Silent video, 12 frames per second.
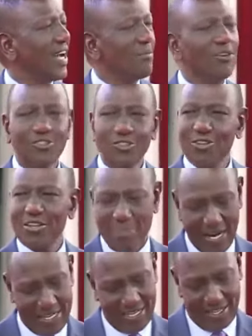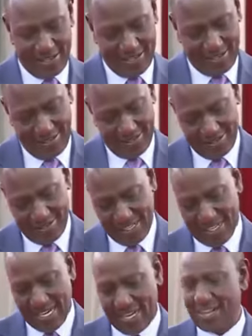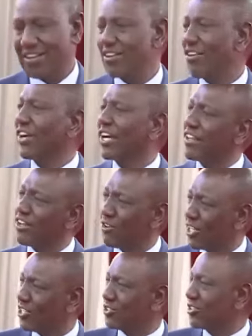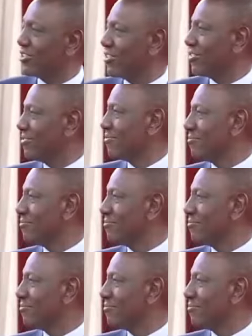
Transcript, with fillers: I am also reminded, again, of another occasion